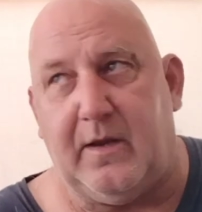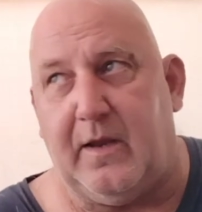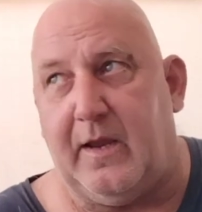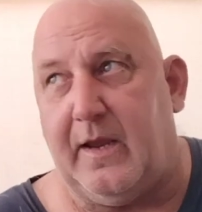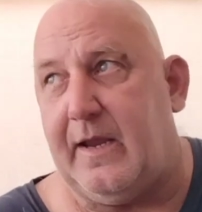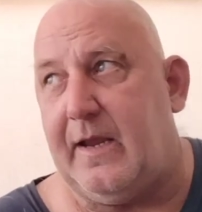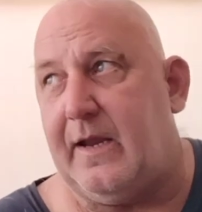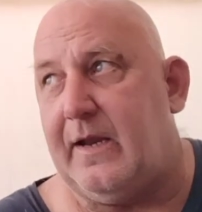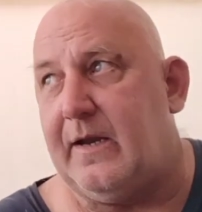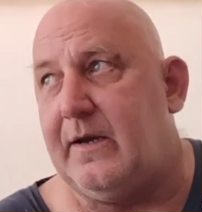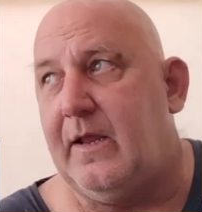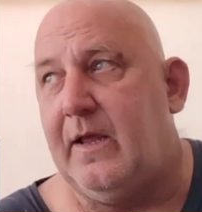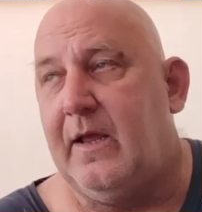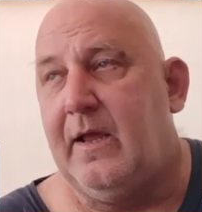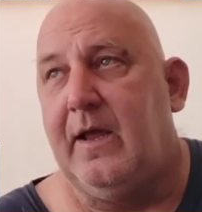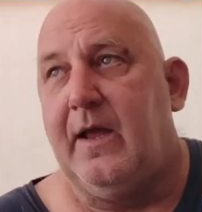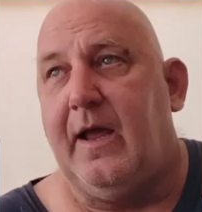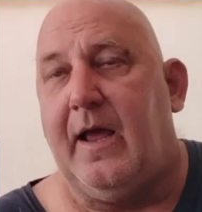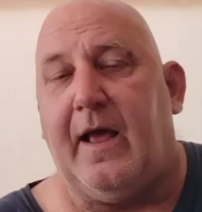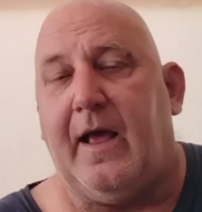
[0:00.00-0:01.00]
And
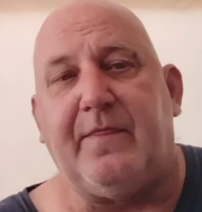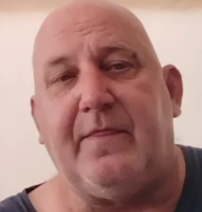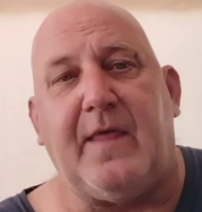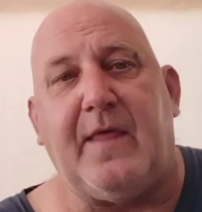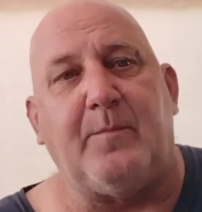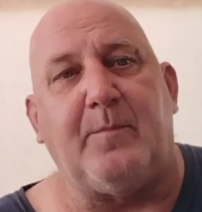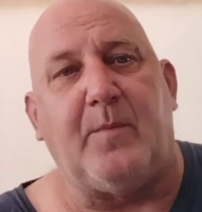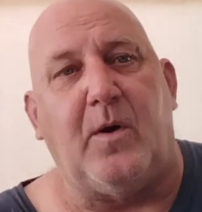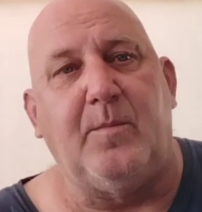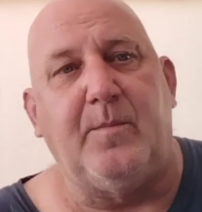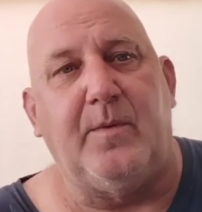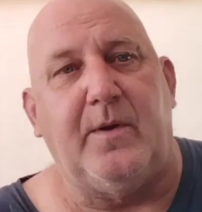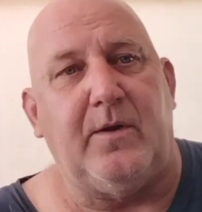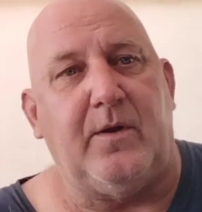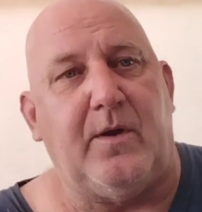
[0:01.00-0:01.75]
at that moment, I